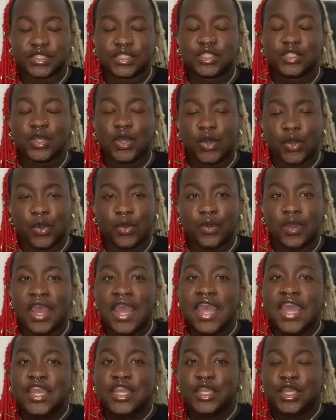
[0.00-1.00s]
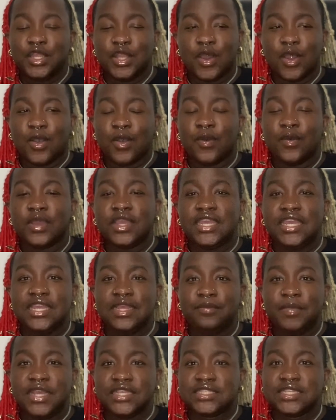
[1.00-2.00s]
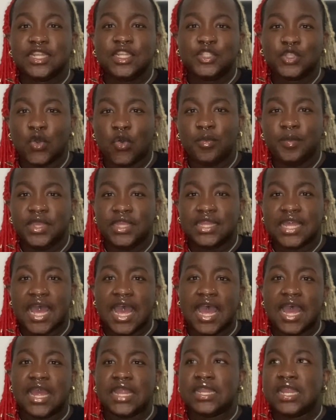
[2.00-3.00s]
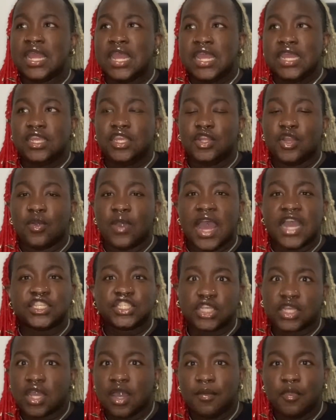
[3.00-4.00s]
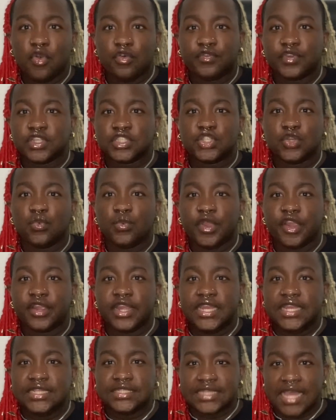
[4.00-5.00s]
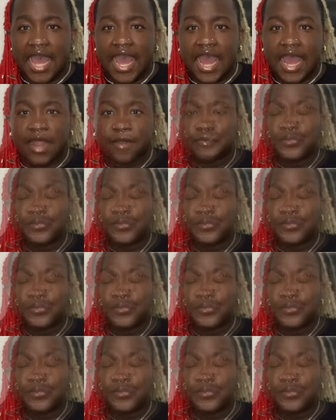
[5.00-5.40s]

So, you know, he basically told me that, you know, I should come over to where he's at.